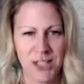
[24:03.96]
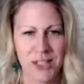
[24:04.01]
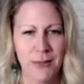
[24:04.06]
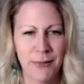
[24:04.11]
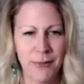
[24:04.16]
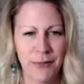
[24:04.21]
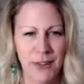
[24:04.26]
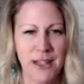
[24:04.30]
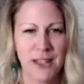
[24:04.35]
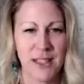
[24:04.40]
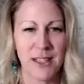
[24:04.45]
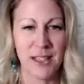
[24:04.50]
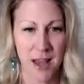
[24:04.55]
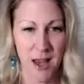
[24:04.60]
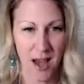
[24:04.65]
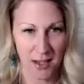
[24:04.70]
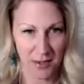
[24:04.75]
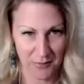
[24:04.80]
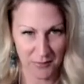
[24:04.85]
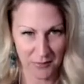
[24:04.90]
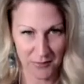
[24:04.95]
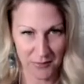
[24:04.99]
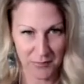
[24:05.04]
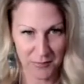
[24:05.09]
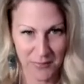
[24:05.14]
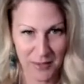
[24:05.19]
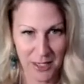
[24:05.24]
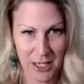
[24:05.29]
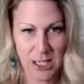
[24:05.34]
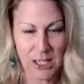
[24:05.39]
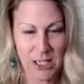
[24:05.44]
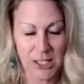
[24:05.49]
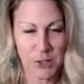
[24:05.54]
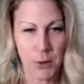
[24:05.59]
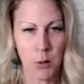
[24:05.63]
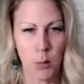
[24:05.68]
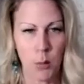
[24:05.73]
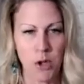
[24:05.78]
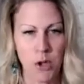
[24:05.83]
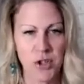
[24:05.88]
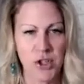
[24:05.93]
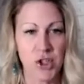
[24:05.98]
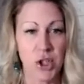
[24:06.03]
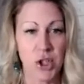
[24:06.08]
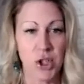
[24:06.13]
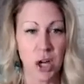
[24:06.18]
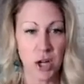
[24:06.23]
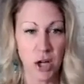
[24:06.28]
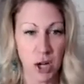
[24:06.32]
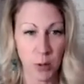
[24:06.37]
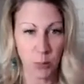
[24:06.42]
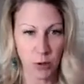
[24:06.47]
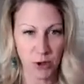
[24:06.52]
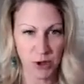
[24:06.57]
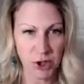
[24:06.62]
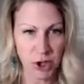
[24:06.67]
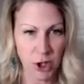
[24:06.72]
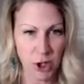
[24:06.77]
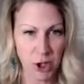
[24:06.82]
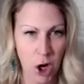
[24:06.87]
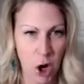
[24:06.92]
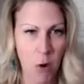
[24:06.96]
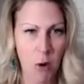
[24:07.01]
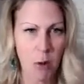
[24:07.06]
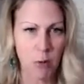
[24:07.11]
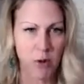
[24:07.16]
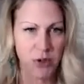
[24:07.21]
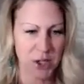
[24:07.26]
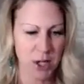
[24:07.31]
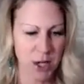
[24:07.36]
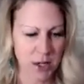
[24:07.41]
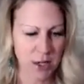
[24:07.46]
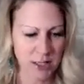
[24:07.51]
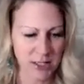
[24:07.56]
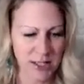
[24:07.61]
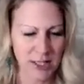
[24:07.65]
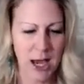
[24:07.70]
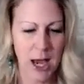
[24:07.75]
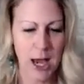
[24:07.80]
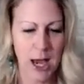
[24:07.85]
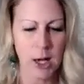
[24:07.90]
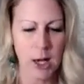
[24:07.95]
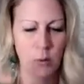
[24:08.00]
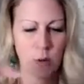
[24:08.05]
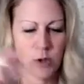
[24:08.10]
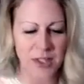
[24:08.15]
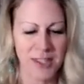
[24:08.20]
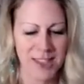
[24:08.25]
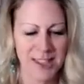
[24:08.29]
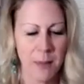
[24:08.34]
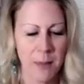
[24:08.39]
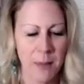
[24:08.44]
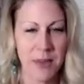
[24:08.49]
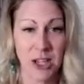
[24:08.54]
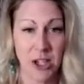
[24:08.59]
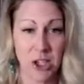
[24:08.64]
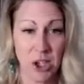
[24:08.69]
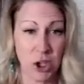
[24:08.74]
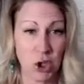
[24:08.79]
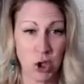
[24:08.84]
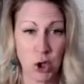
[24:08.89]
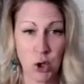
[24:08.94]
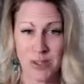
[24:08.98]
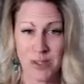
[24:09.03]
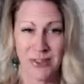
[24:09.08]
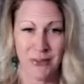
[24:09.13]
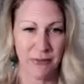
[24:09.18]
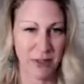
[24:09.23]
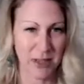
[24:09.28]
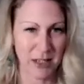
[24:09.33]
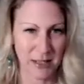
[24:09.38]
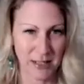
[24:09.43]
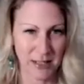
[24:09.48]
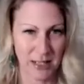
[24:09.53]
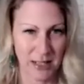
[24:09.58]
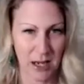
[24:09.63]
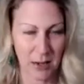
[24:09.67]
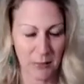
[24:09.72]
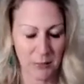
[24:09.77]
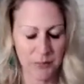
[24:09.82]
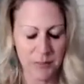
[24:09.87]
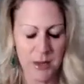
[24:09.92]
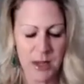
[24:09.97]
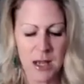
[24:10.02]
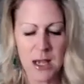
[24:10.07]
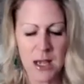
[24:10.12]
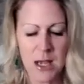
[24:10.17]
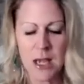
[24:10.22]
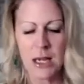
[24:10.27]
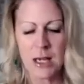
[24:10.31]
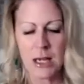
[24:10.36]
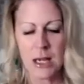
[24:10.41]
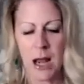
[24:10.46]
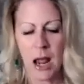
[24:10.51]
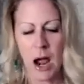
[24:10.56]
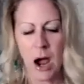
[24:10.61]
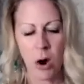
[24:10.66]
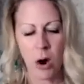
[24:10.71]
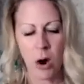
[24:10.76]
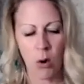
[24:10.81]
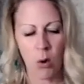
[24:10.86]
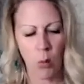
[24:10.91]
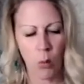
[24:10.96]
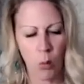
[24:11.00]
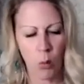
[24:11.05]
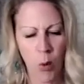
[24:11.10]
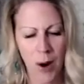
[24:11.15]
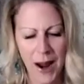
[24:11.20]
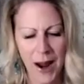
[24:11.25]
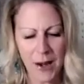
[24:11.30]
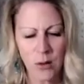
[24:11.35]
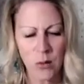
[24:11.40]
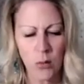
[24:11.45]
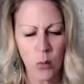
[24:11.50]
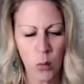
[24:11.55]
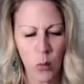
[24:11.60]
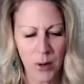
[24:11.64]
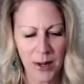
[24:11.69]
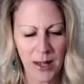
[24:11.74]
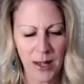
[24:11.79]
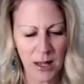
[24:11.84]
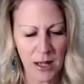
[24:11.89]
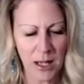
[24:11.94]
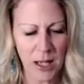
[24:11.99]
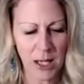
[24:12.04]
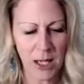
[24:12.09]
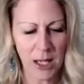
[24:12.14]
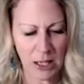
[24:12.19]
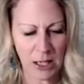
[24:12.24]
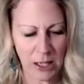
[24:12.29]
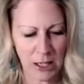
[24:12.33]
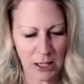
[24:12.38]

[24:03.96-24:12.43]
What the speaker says: to fix that. So it wants to know, it wants to understand, it wants something to do to fix it. Now, when we